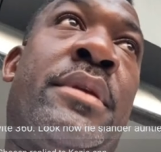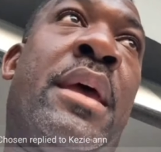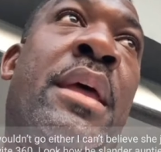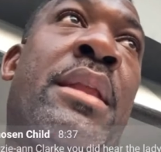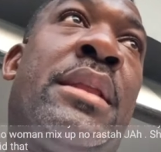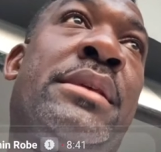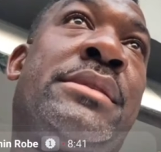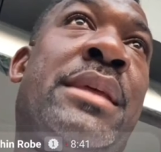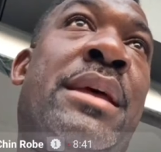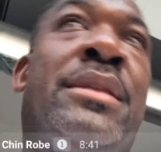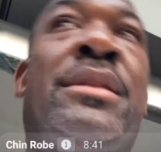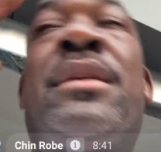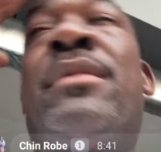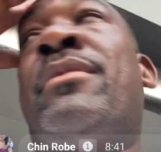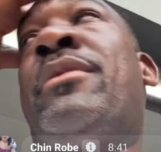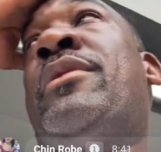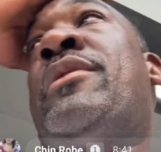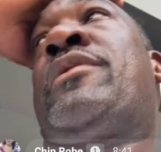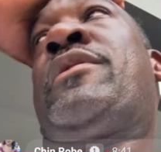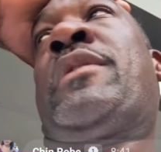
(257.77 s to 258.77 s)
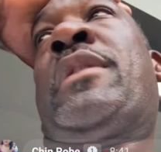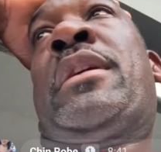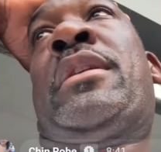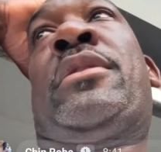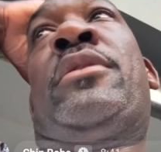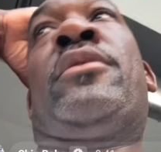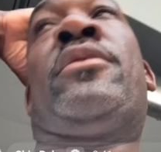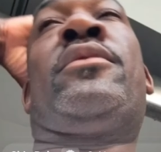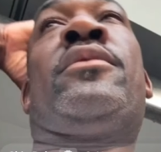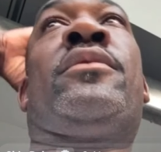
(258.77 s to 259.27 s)
You understand? They're in my house right
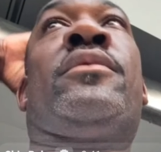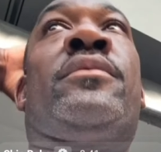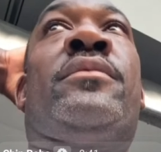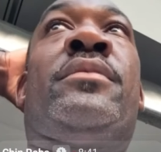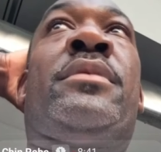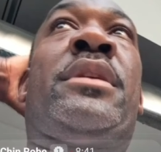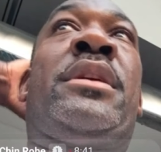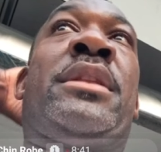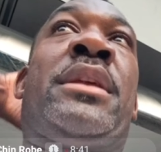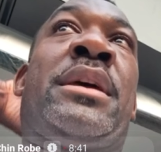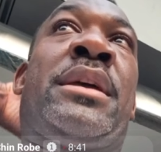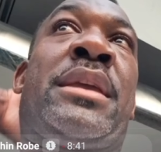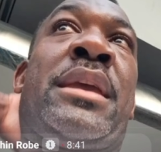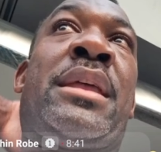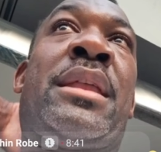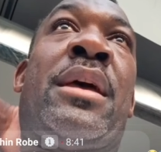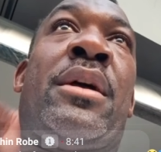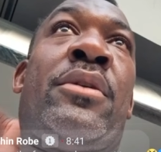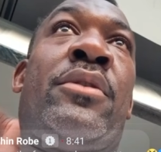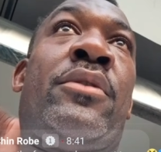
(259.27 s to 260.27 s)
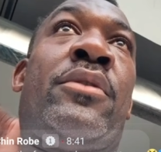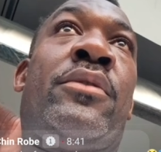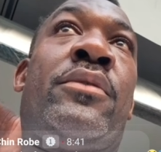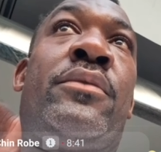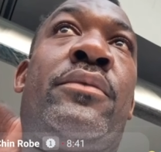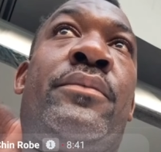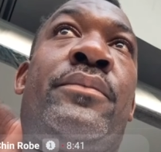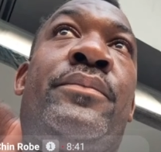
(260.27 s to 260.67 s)
now, and I cannot go.